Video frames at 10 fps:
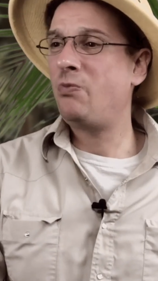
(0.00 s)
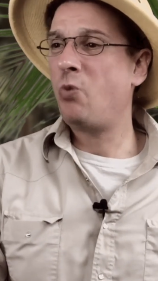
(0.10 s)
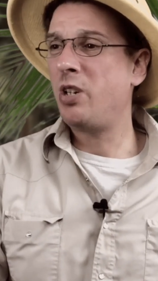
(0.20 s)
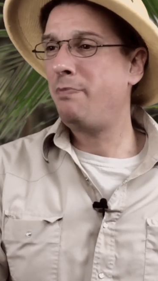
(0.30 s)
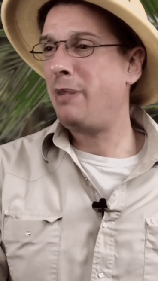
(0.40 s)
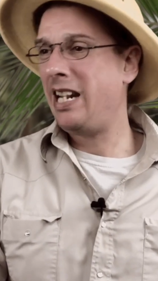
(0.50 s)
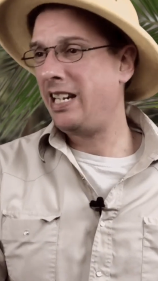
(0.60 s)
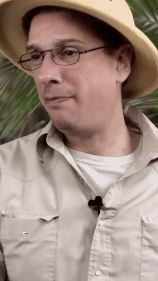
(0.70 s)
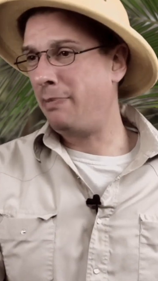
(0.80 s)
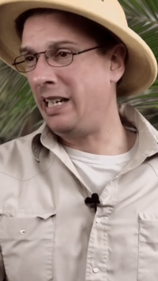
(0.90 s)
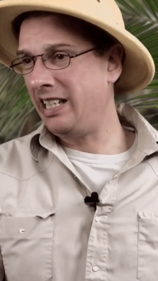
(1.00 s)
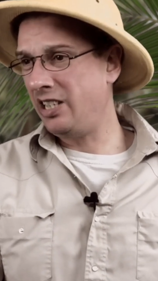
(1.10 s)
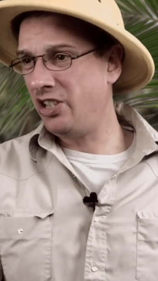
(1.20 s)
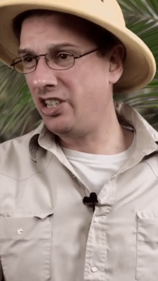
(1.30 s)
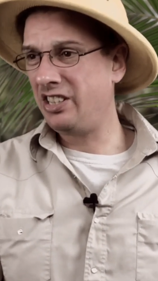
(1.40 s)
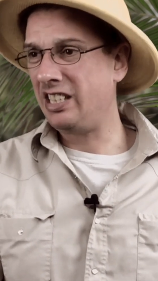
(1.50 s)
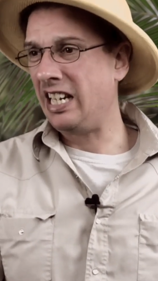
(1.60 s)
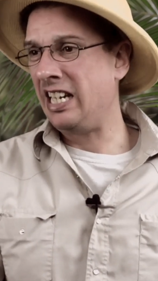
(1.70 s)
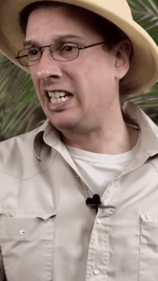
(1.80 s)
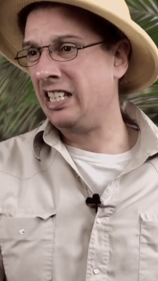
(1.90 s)
one pack of bandages
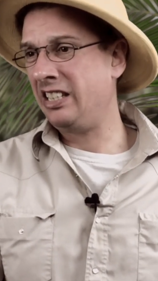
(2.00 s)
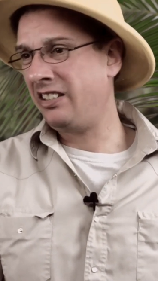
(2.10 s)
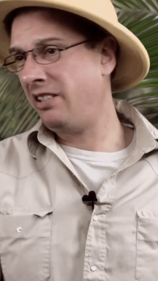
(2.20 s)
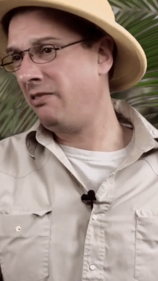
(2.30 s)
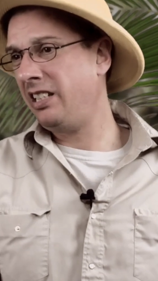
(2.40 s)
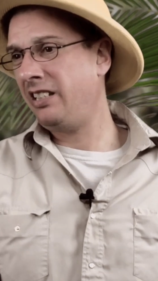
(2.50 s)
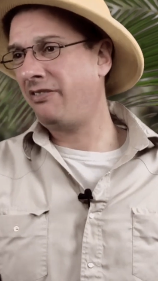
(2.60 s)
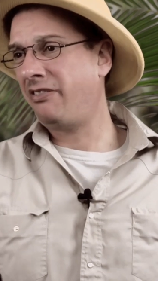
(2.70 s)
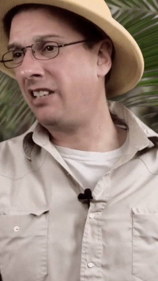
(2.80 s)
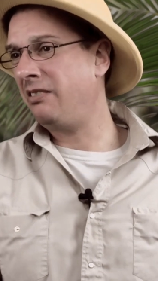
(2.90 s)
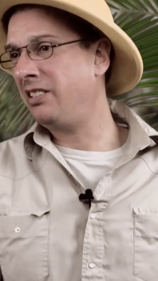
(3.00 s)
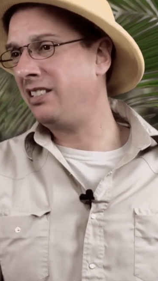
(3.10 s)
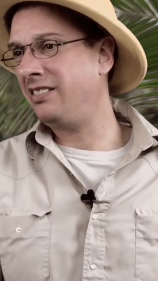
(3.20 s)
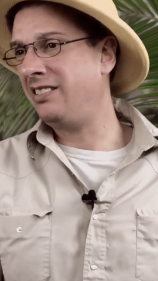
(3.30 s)
and two of these frozen